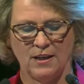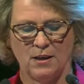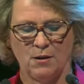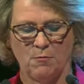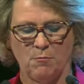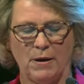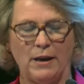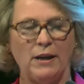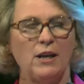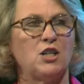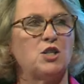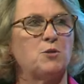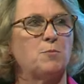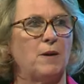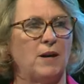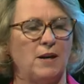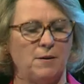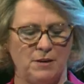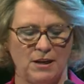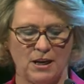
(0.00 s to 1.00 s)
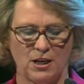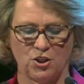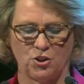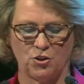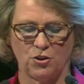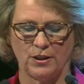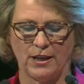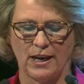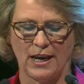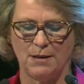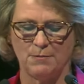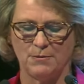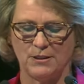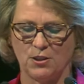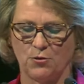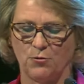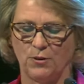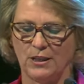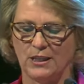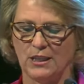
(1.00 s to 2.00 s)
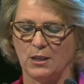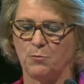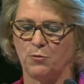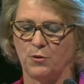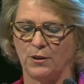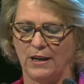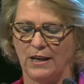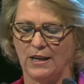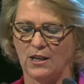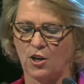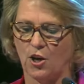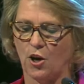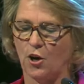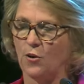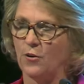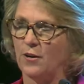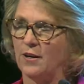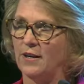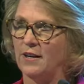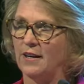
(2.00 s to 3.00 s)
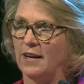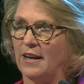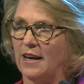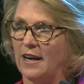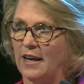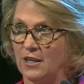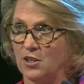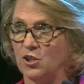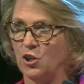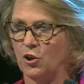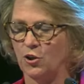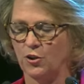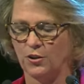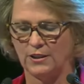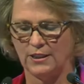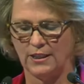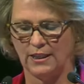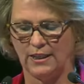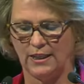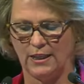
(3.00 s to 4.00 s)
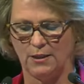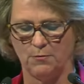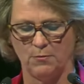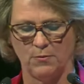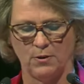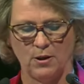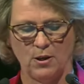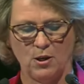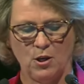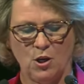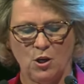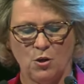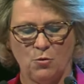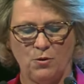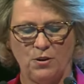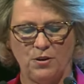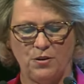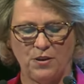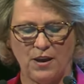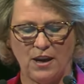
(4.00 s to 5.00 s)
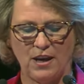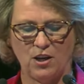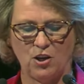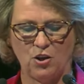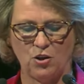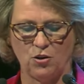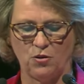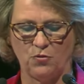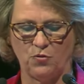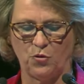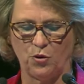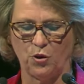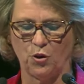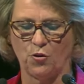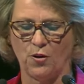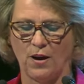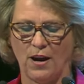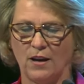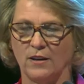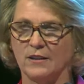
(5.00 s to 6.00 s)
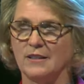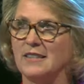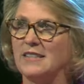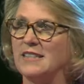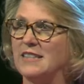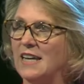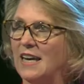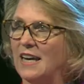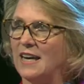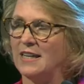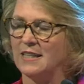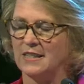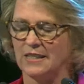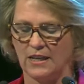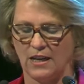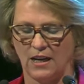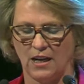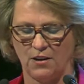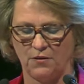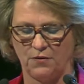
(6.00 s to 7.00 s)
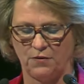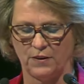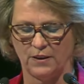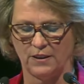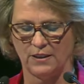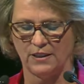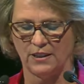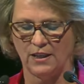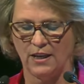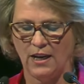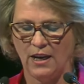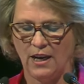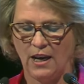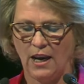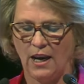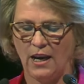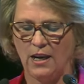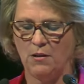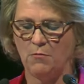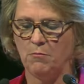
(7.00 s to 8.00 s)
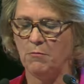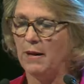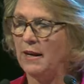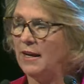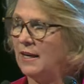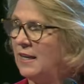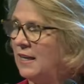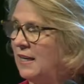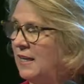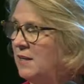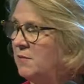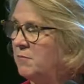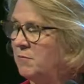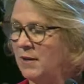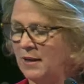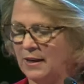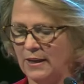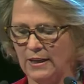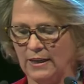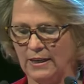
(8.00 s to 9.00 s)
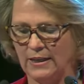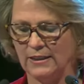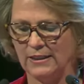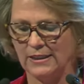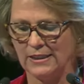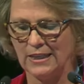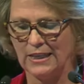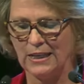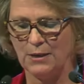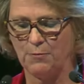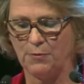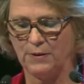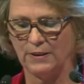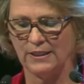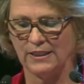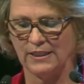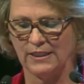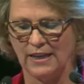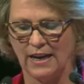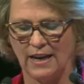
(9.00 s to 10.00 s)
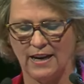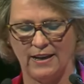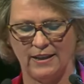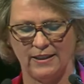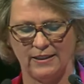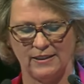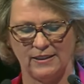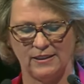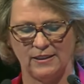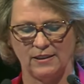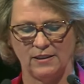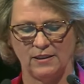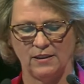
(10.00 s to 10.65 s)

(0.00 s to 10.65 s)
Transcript: managed by our National Games Director, Bridette Cohen, and her team, we thank you for your outstanding effort and many, many sleepless nights.